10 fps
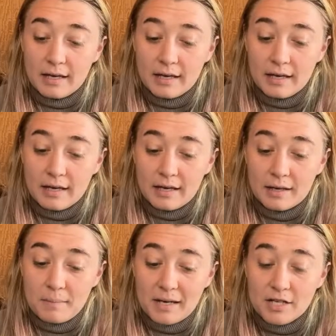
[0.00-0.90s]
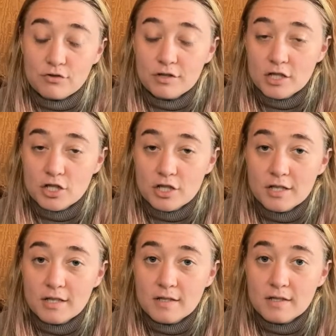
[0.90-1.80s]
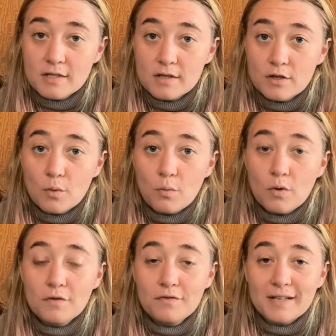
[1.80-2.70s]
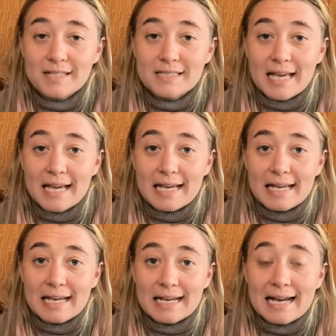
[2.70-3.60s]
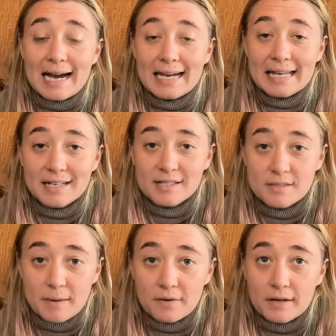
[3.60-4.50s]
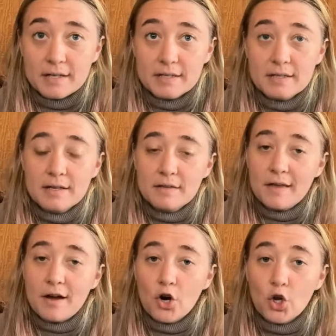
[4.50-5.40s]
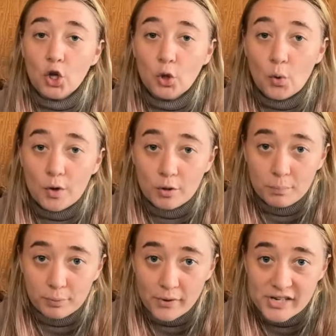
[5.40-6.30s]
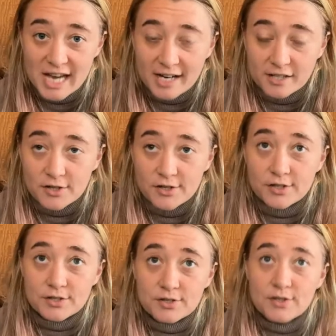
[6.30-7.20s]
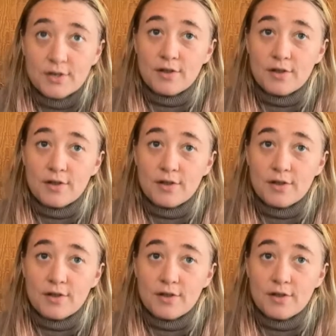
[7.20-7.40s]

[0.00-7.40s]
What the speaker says: In many traditions, the wolf is a guiding spirit. They are loyal protectors.